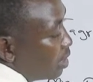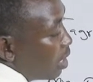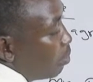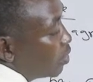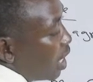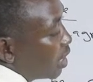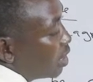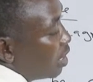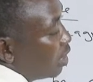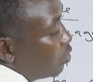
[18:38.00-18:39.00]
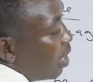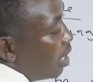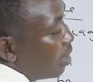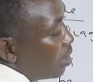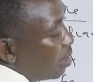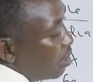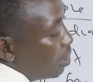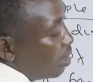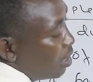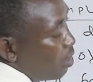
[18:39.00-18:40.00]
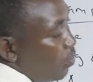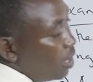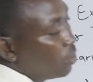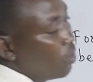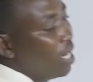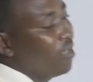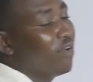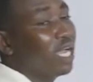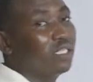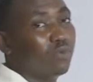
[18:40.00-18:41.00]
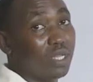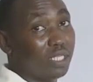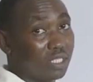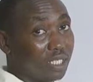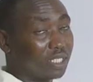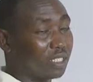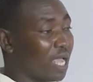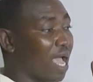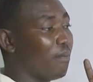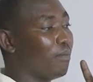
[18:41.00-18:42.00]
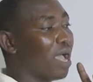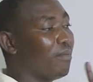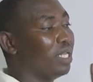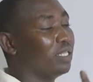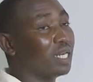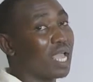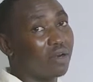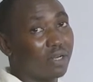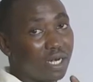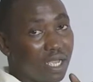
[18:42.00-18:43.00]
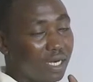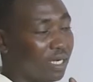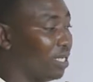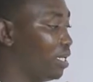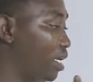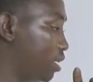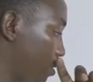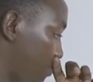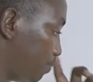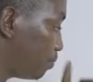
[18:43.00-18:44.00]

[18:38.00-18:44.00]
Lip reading: subtract this one, which will leave us with 300 degrees.